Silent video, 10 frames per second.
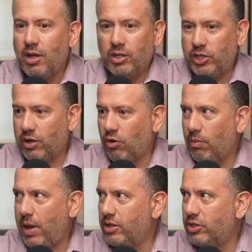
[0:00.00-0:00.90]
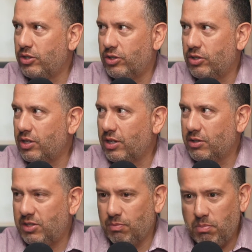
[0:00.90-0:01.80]
general managers,
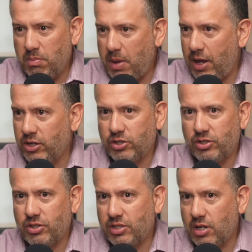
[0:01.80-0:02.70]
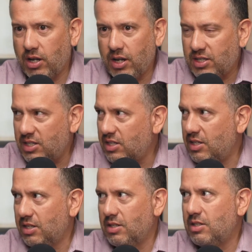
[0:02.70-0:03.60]

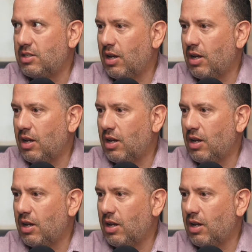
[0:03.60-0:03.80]
assistants,